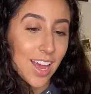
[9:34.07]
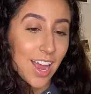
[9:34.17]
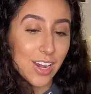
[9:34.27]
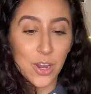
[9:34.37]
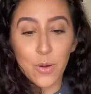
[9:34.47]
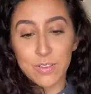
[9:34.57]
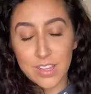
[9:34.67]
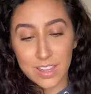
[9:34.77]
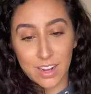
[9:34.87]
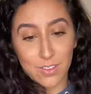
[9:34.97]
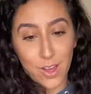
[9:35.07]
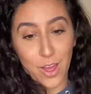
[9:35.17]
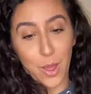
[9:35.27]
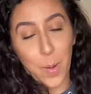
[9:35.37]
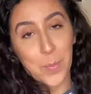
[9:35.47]
I know I've said that a lot,
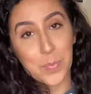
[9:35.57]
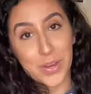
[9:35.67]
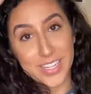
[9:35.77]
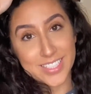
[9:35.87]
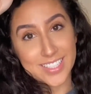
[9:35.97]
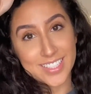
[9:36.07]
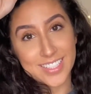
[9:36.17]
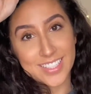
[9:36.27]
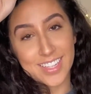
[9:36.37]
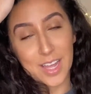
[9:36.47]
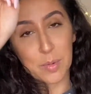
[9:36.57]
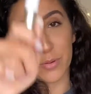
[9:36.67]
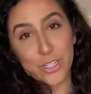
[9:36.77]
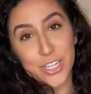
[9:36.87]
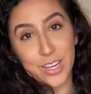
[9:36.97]
but I
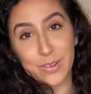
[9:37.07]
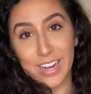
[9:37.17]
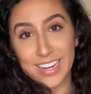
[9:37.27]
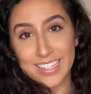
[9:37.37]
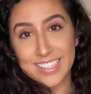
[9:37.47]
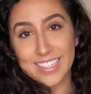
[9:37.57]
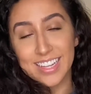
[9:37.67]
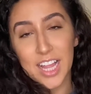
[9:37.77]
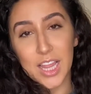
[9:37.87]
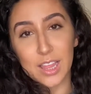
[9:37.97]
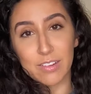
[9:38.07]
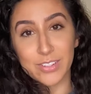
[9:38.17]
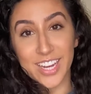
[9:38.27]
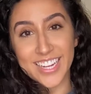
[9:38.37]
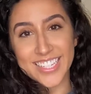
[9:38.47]
appreciate you guys, love you
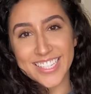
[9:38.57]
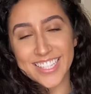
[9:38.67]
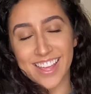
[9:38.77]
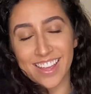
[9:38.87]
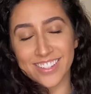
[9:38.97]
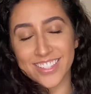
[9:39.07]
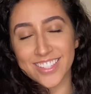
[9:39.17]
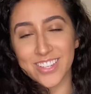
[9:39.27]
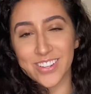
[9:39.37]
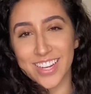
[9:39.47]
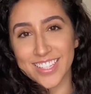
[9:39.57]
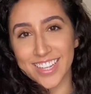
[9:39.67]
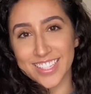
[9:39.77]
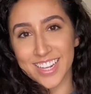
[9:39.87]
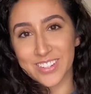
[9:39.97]
guys, and I'll see you guys
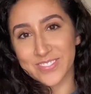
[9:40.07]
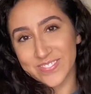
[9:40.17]
next time.